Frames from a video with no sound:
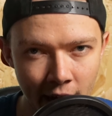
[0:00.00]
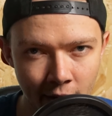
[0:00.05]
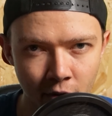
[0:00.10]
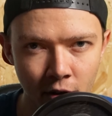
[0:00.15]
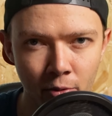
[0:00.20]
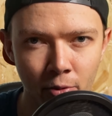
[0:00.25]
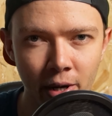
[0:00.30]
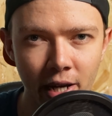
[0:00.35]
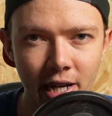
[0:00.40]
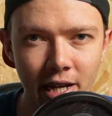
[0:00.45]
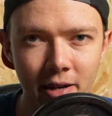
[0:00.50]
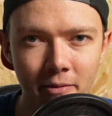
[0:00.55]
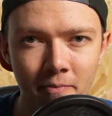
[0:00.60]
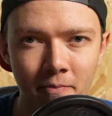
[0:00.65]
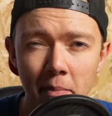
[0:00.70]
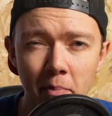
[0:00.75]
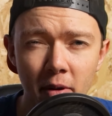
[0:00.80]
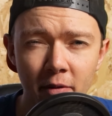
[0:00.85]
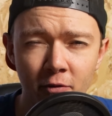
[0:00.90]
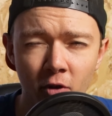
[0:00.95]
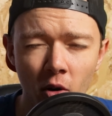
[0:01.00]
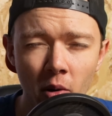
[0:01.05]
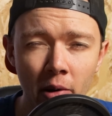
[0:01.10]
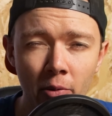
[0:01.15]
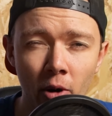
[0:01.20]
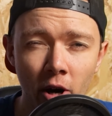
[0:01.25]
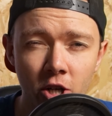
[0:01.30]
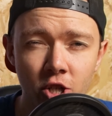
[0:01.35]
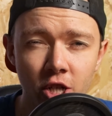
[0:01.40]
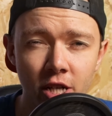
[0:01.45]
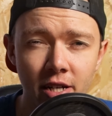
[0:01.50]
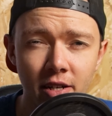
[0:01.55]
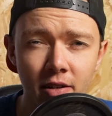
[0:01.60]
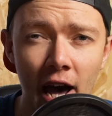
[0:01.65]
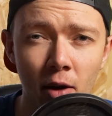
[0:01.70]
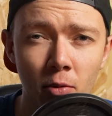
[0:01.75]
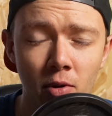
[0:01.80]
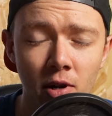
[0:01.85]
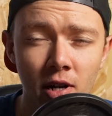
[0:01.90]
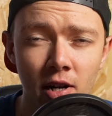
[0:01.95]
every week. And before we watch it,
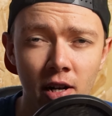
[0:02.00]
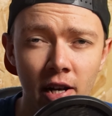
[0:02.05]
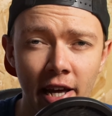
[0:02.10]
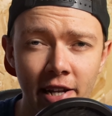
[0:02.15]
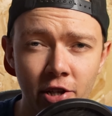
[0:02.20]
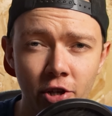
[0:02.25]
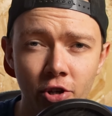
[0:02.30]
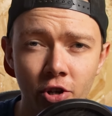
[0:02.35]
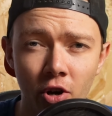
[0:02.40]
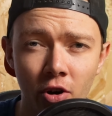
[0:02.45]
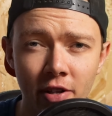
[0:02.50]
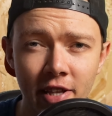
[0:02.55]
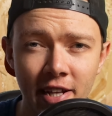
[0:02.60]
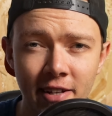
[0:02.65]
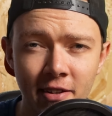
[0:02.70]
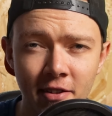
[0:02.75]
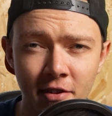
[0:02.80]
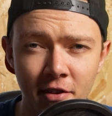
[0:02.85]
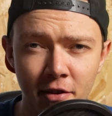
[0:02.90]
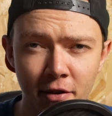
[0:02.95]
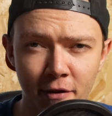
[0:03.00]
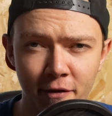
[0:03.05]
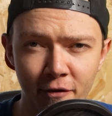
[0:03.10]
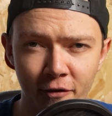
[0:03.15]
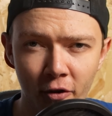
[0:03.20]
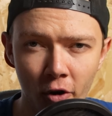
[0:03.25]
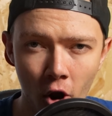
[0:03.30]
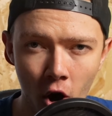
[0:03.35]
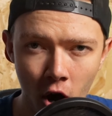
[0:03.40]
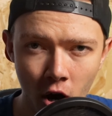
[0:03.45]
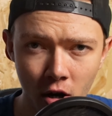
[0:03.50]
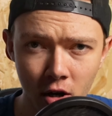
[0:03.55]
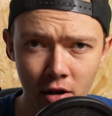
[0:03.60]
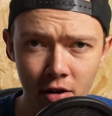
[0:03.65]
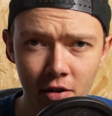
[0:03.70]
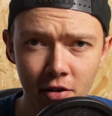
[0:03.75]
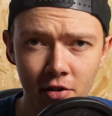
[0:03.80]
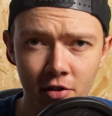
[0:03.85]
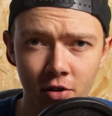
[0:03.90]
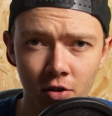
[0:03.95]
I will let you know that this is a vlog,
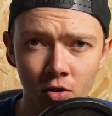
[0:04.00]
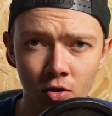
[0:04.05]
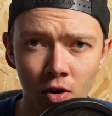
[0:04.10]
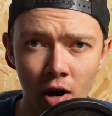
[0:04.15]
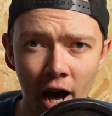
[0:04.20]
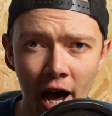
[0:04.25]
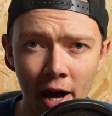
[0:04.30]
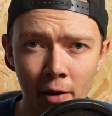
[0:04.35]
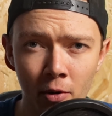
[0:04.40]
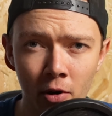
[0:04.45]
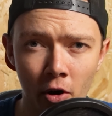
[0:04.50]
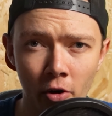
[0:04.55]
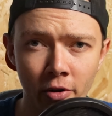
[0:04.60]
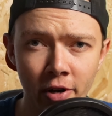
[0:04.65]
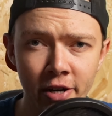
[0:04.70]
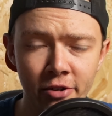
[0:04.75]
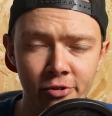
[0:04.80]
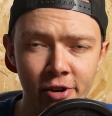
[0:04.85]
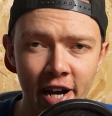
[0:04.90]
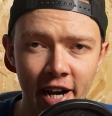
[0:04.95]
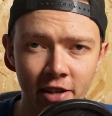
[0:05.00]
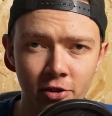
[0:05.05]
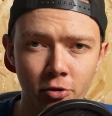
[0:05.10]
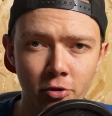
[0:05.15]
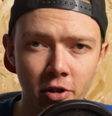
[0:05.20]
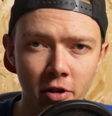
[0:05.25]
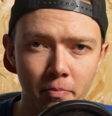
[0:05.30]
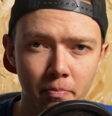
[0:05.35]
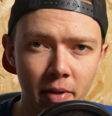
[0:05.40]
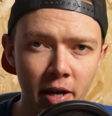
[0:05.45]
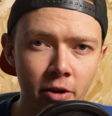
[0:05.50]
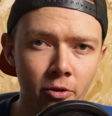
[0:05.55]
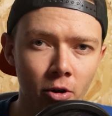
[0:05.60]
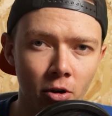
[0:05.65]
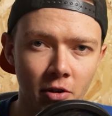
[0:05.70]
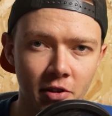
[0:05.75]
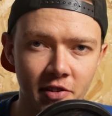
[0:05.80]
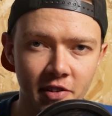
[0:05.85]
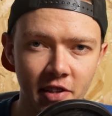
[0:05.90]
so I will only react to the b-roll